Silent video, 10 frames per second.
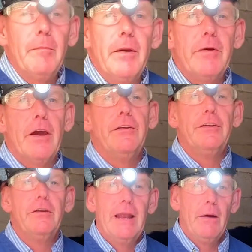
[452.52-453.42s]
final bit we're going to
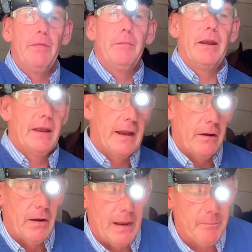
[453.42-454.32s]
do now with the
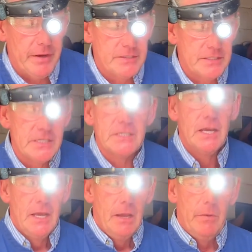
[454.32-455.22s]
mechanical hand pieces,
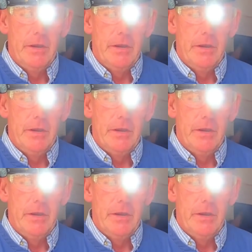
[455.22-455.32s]
we're